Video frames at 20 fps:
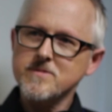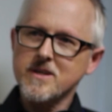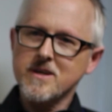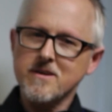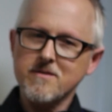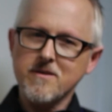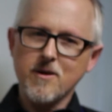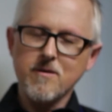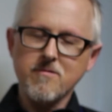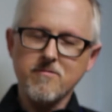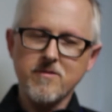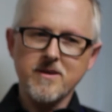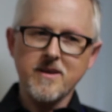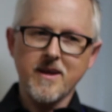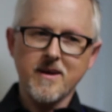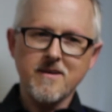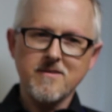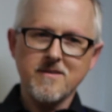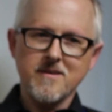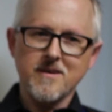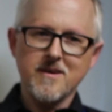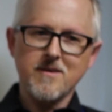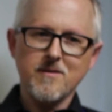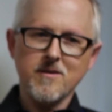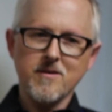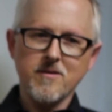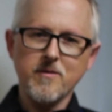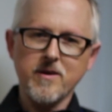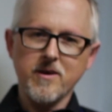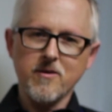hopefully next year
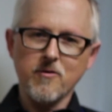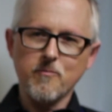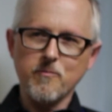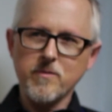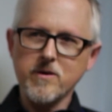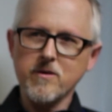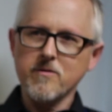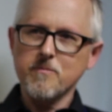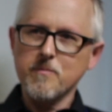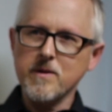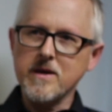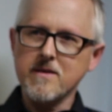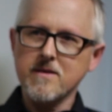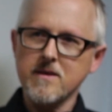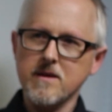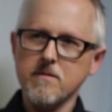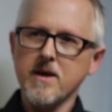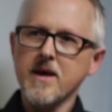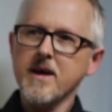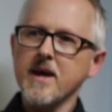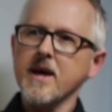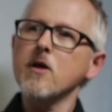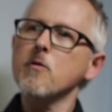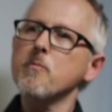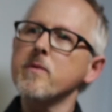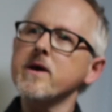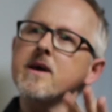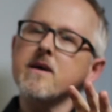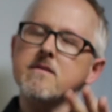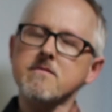you'll be seen. He'll
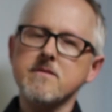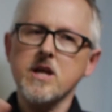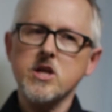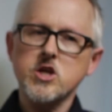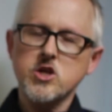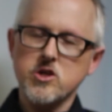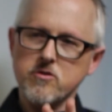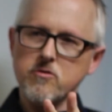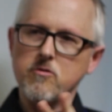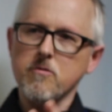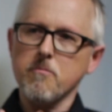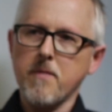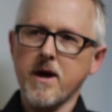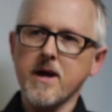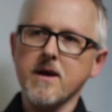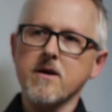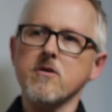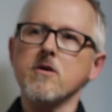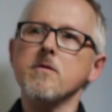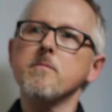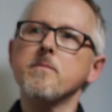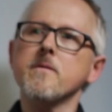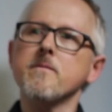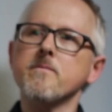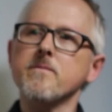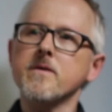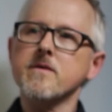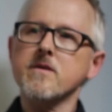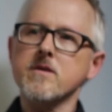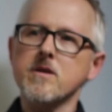be a digital makeup.
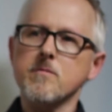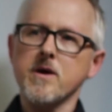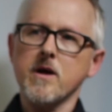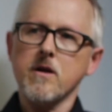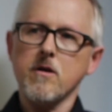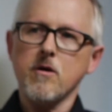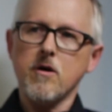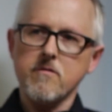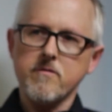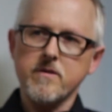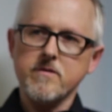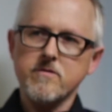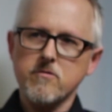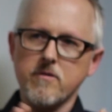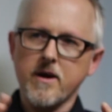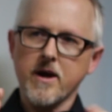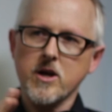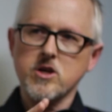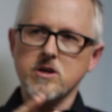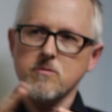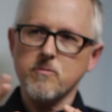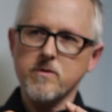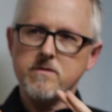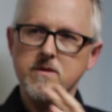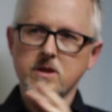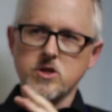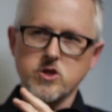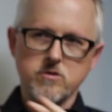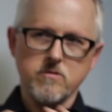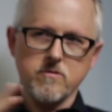There's going to be a lot of interaction with
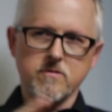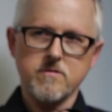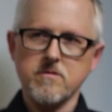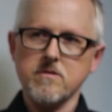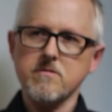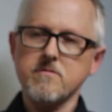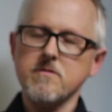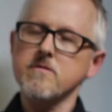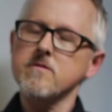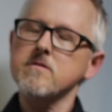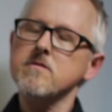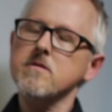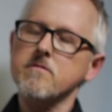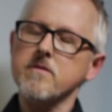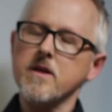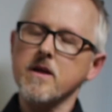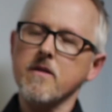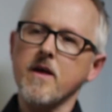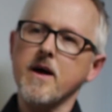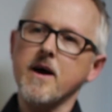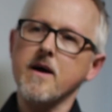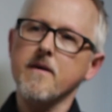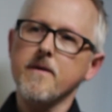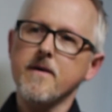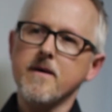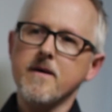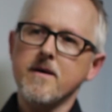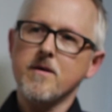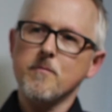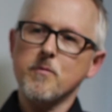digital stuff and stuff like that.
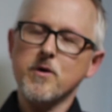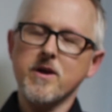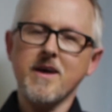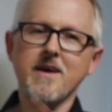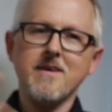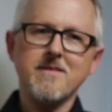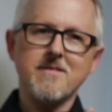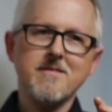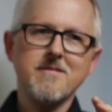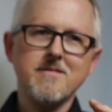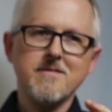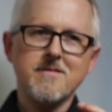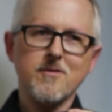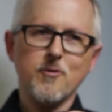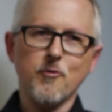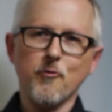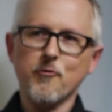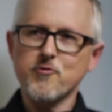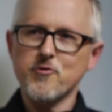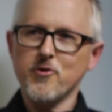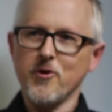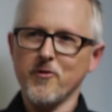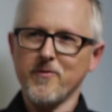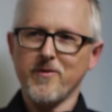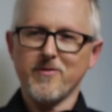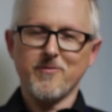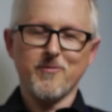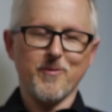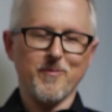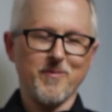But it isn't Ultron.
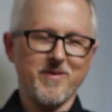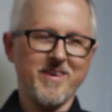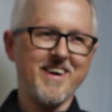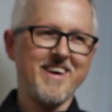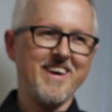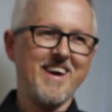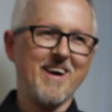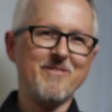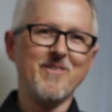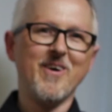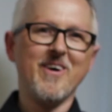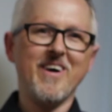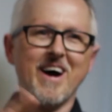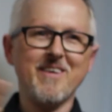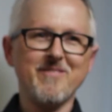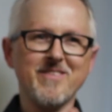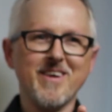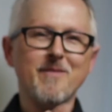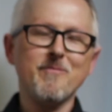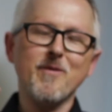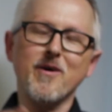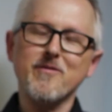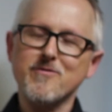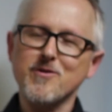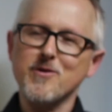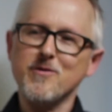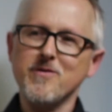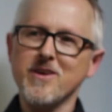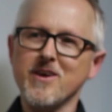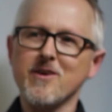That's what I'm saying. I'm not
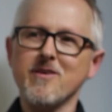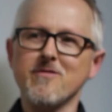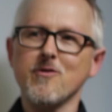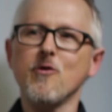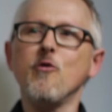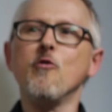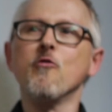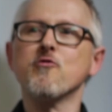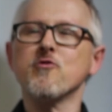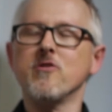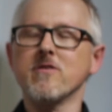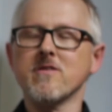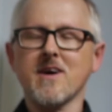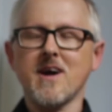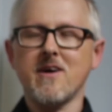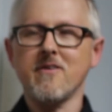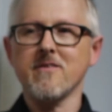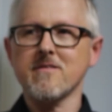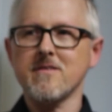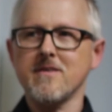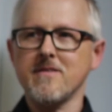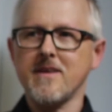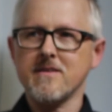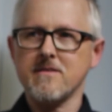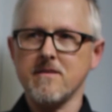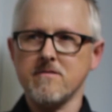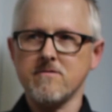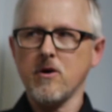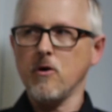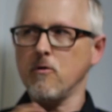doing the Ultron character. That's a
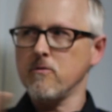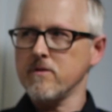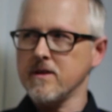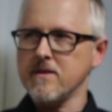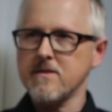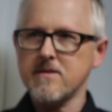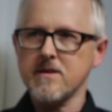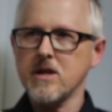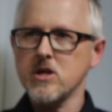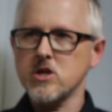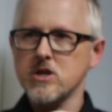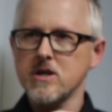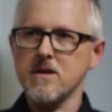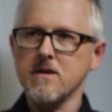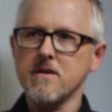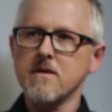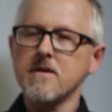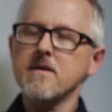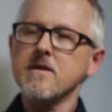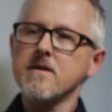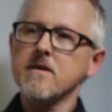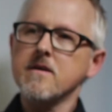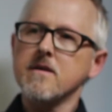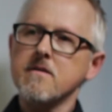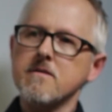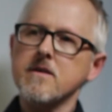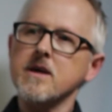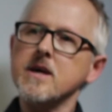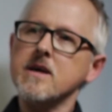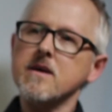totally CG
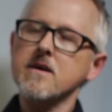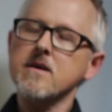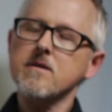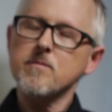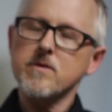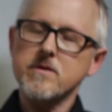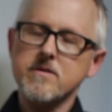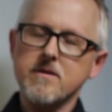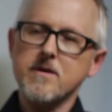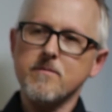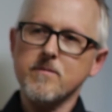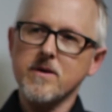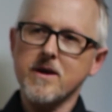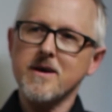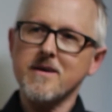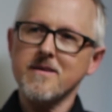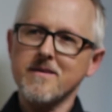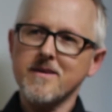thing. But